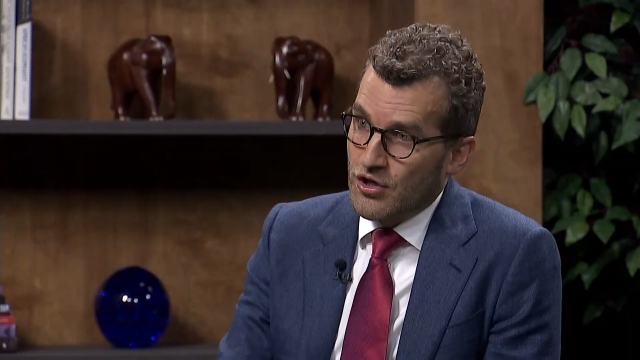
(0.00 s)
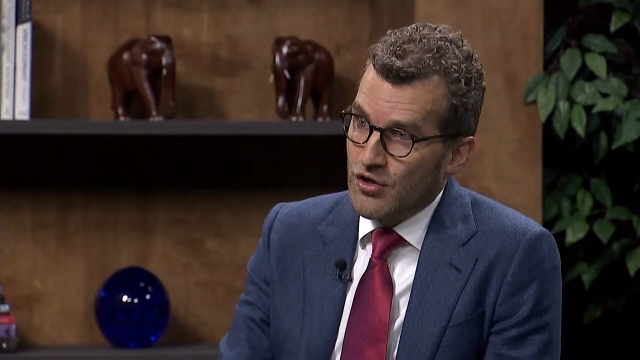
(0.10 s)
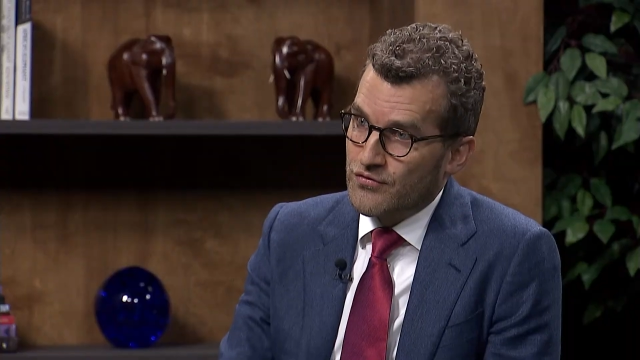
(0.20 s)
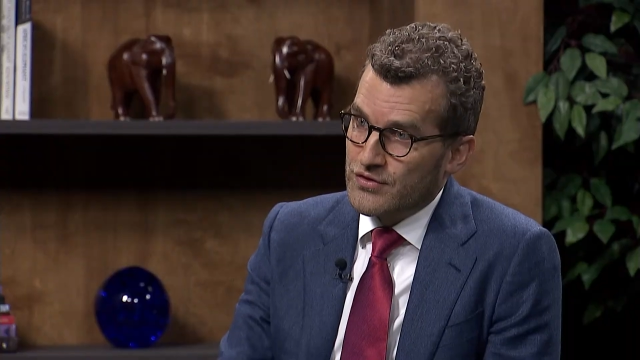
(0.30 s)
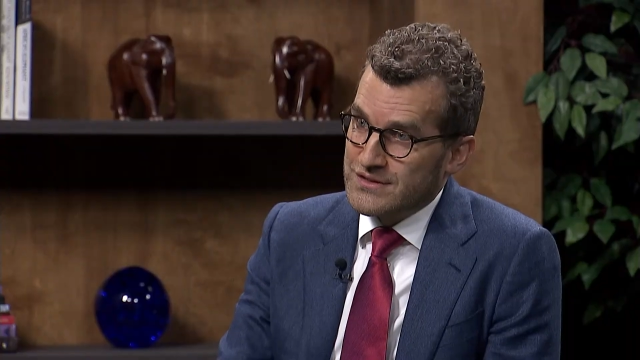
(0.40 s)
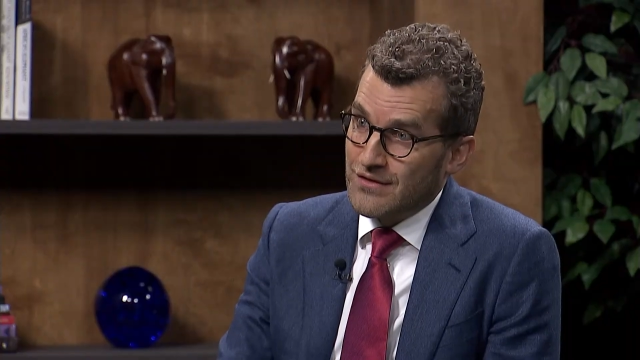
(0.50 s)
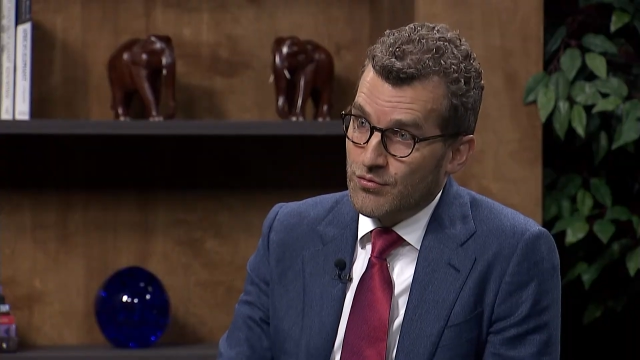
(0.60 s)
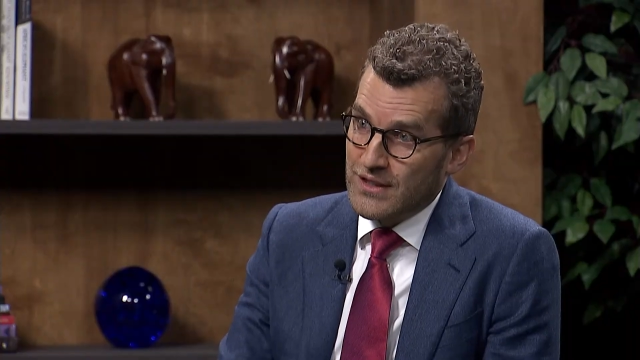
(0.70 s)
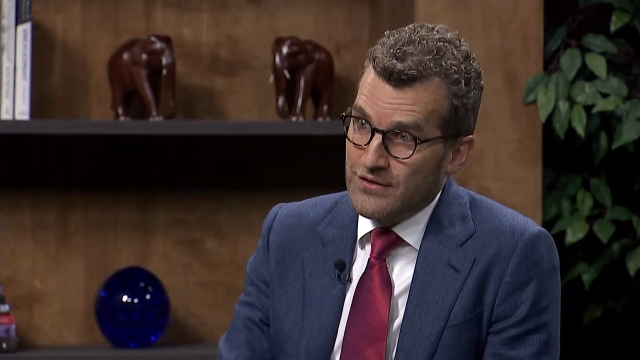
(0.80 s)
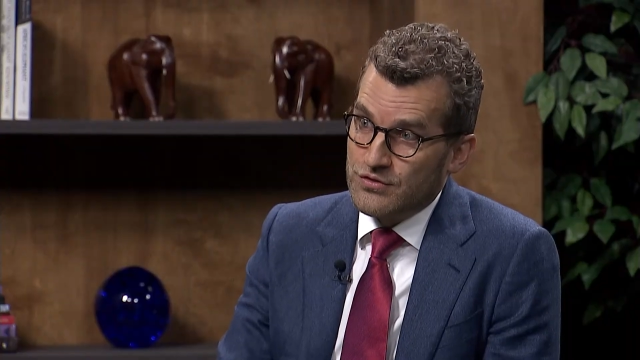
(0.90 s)
conference,
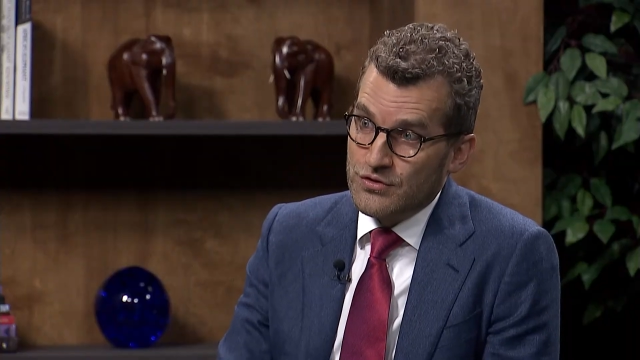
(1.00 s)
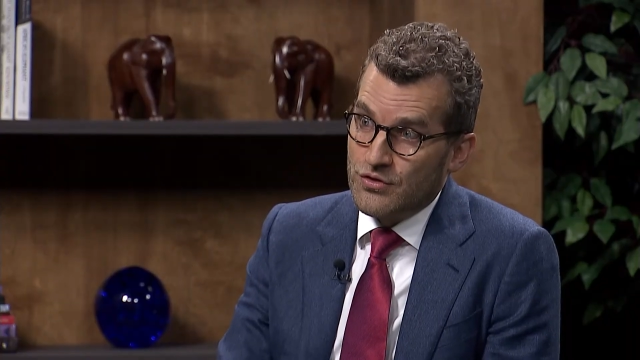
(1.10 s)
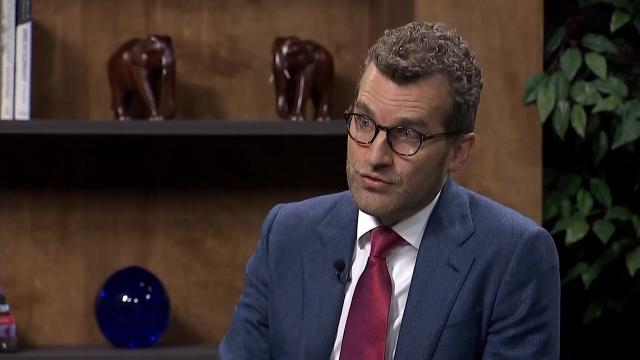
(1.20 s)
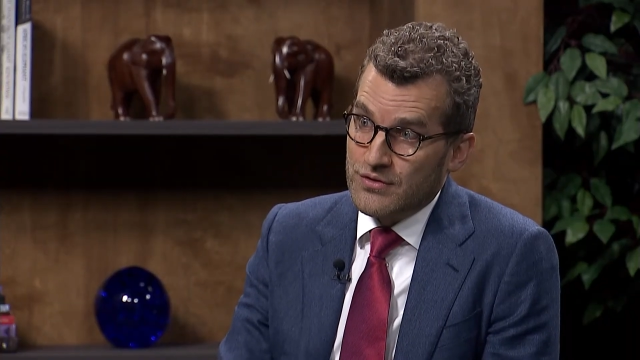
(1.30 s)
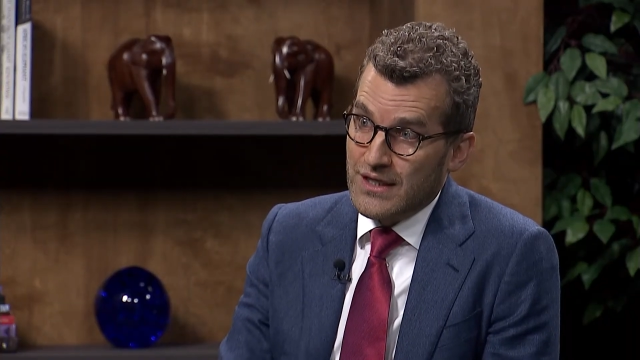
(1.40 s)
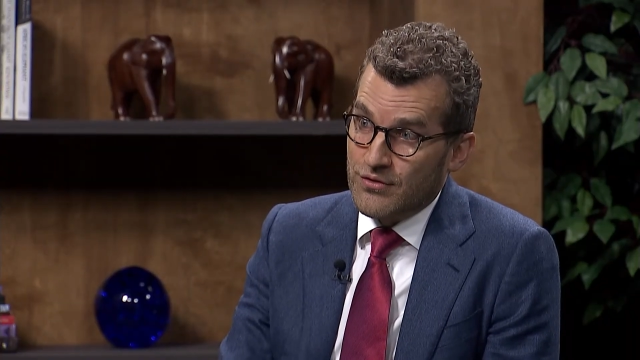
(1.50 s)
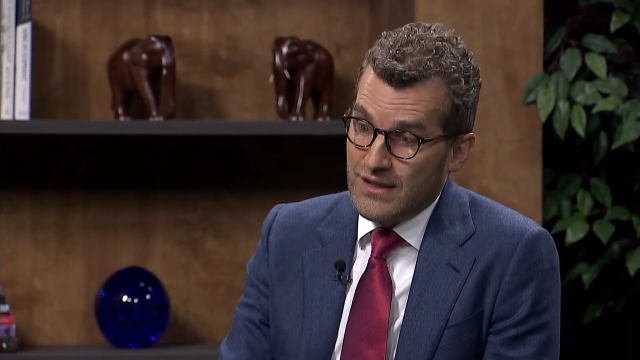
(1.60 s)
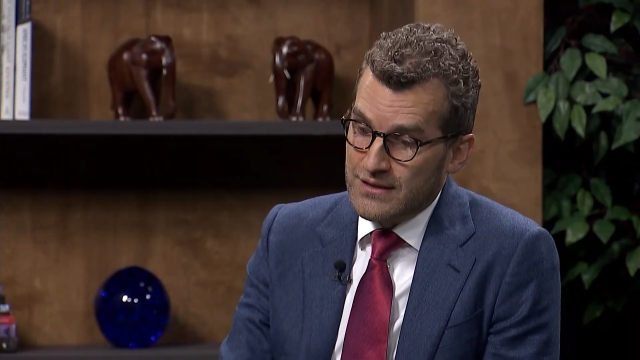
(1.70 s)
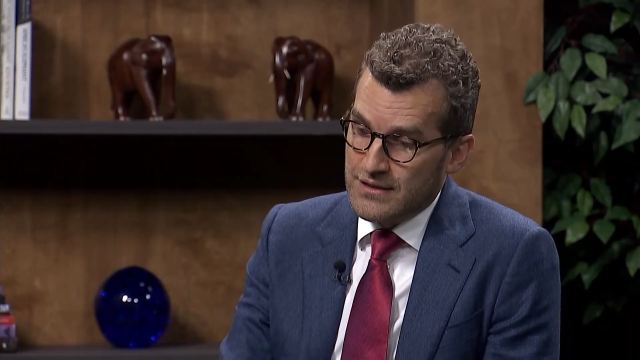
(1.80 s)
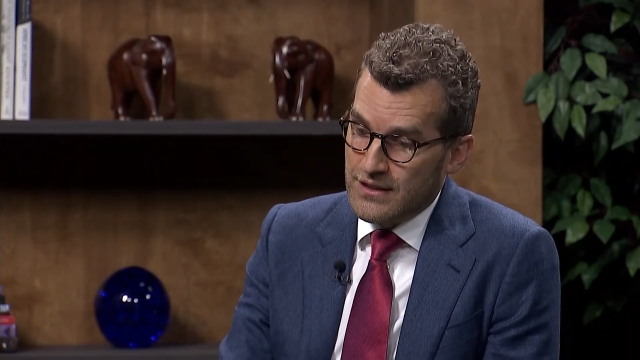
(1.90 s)
everyone have to go together and,